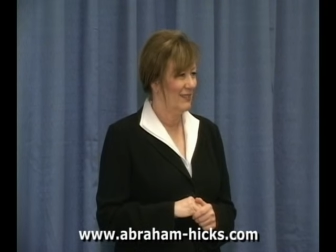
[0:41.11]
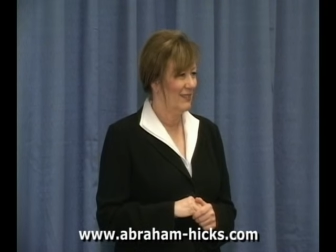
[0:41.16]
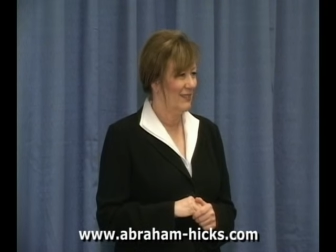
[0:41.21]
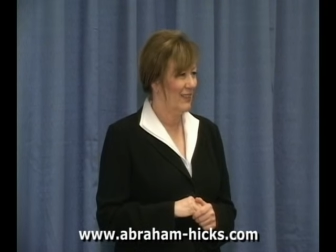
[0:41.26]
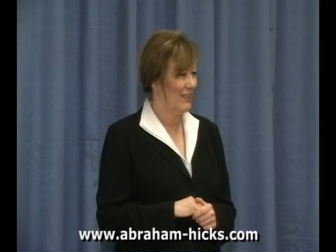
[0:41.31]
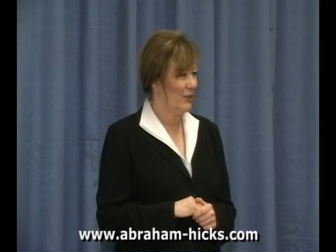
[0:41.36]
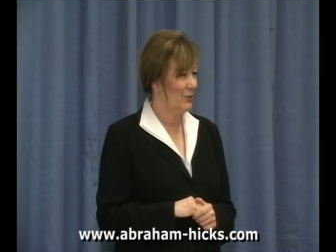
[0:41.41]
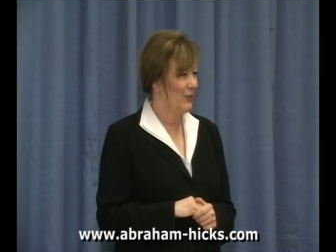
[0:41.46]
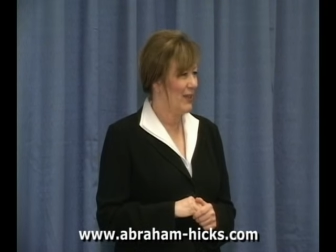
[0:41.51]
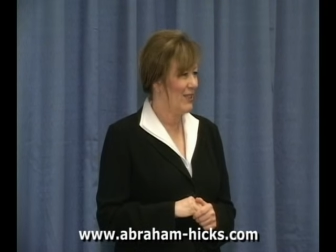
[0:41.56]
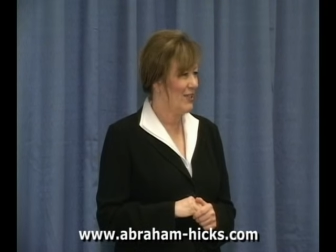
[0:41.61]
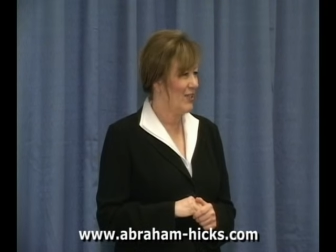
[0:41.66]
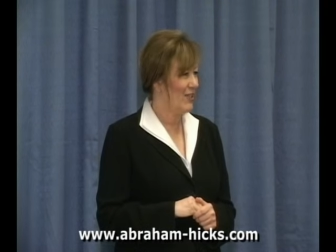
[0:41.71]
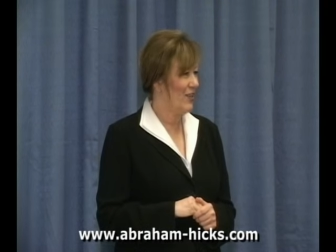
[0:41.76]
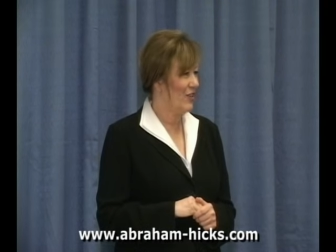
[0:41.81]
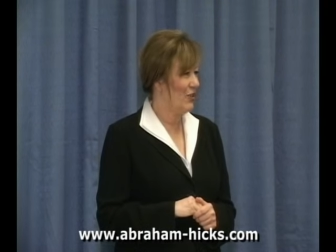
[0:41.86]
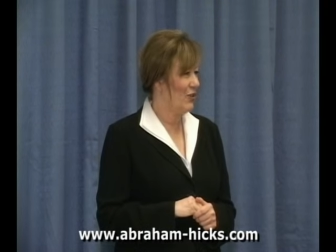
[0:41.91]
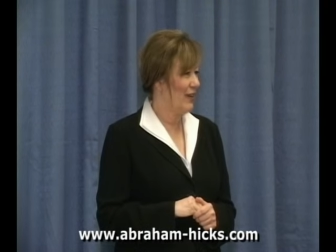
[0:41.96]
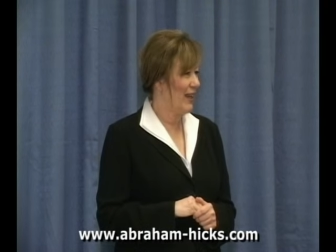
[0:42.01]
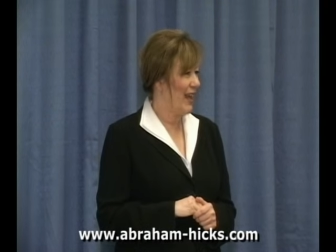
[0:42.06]
And the reason
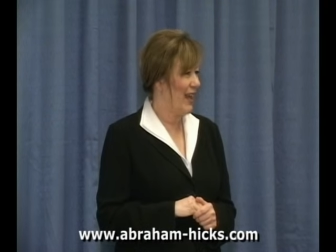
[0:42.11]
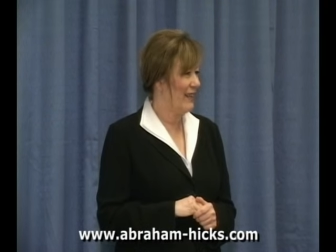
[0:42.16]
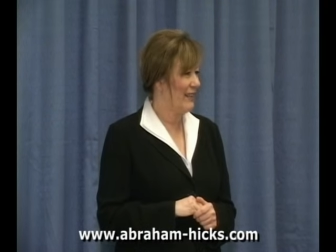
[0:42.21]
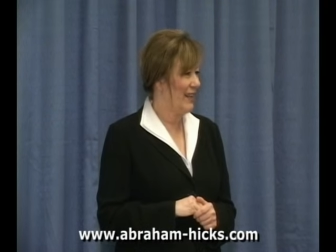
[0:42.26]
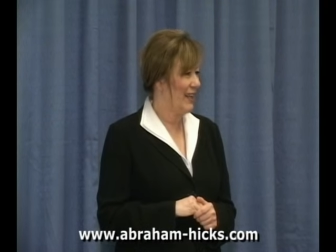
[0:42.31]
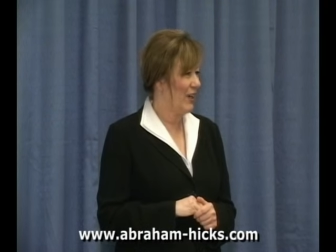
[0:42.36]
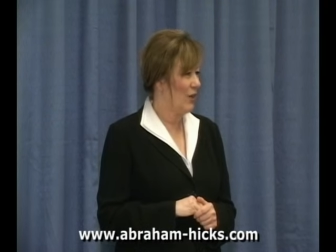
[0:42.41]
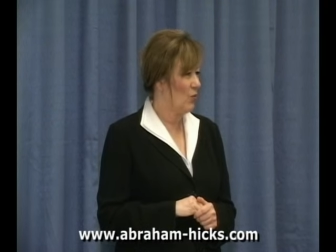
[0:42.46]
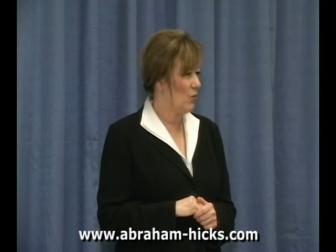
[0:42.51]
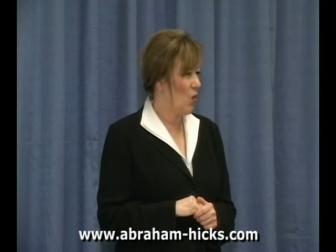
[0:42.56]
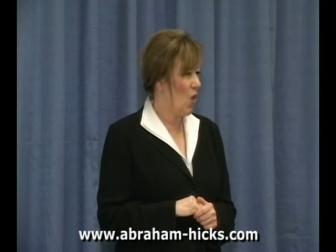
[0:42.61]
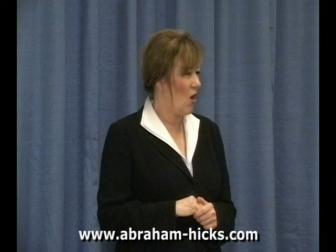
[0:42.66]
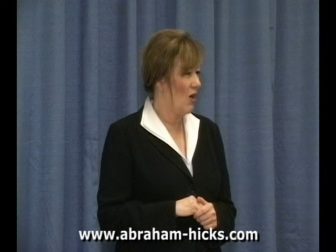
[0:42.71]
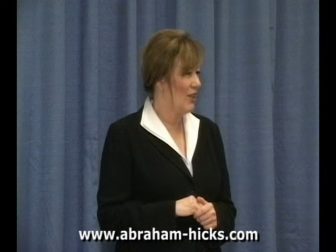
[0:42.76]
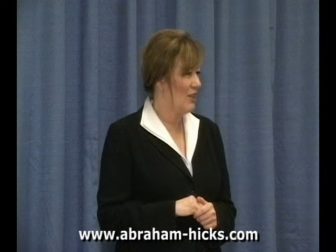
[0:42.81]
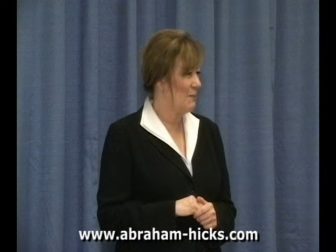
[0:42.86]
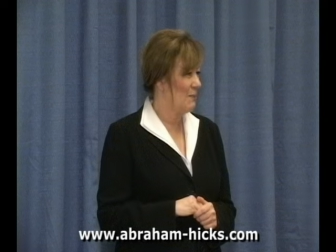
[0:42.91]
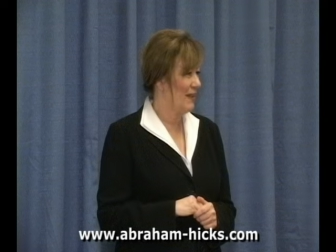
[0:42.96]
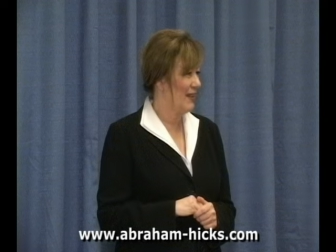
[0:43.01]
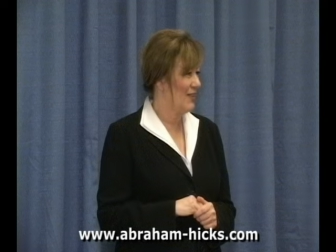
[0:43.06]
that you can't get it wrong
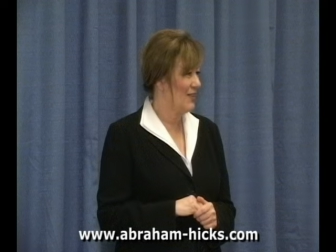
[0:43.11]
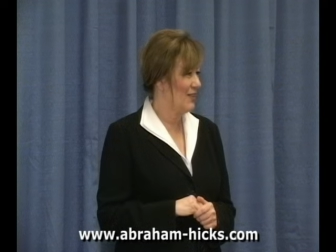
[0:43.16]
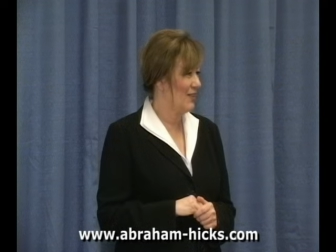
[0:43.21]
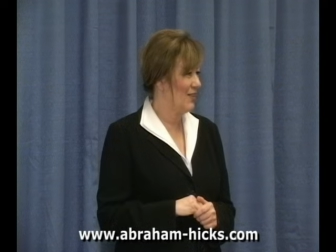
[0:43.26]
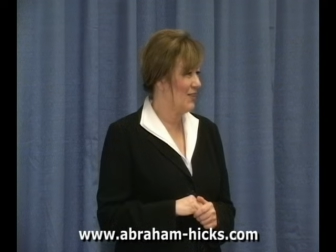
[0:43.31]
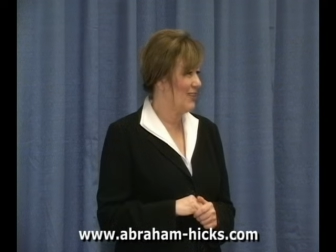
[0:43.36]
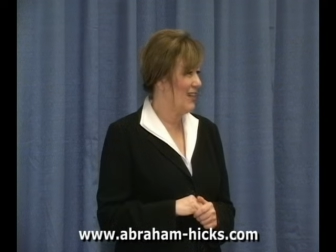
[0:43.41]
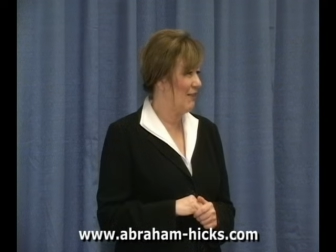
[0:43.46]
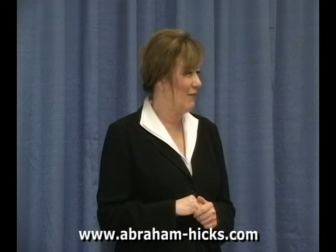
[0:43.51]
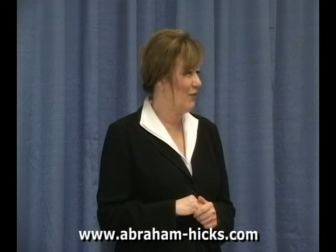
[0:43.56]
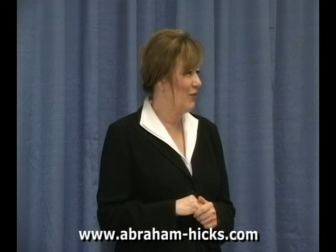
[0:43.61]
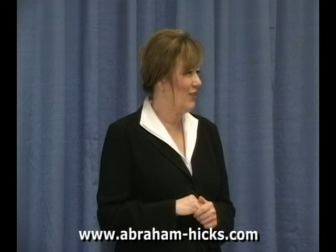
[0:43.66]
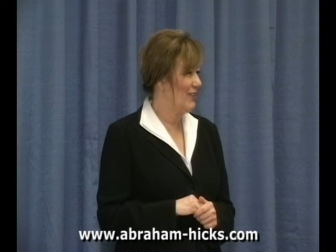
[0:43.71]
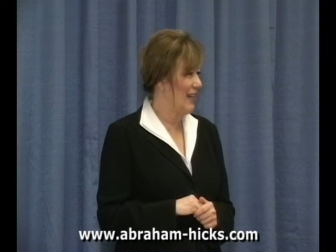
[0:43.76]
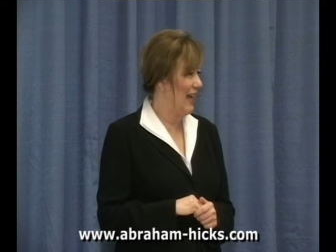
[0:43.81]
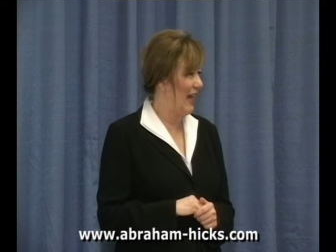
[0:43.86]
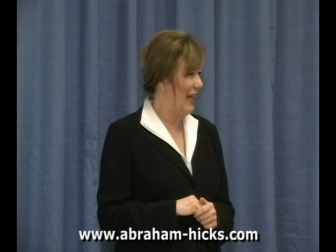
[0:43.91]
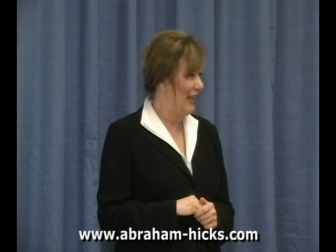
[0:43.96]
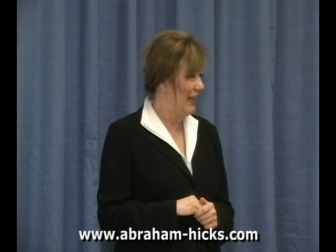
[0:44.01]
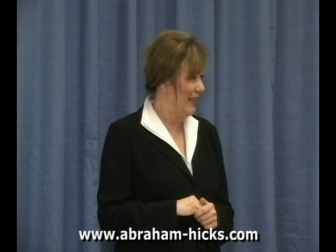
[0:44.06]
is because it's never
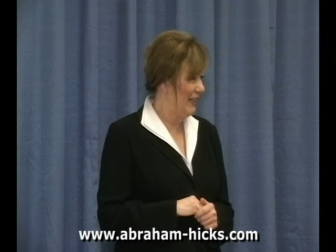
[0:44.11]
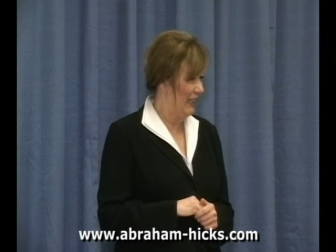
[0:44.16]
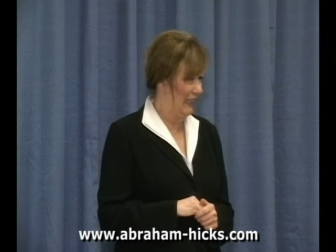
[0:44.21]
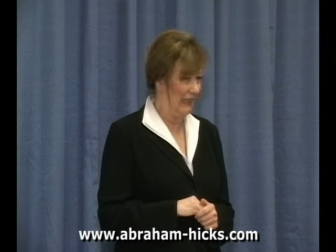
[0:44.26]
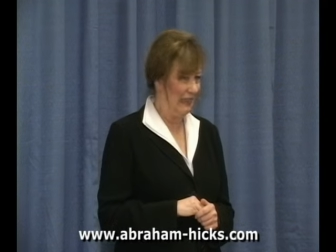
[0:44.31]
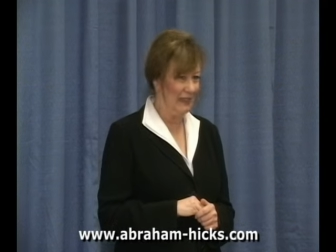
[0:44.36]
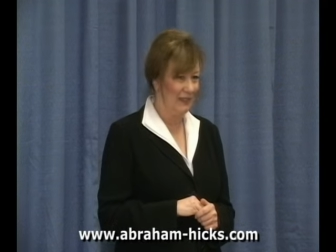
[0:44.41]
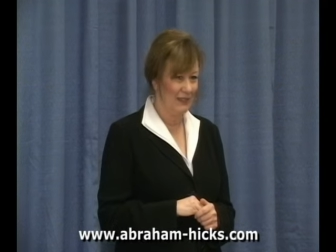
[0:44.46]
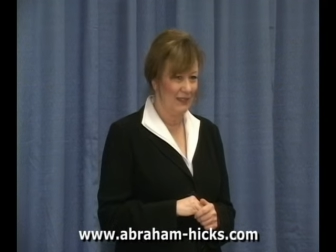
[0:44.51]
done.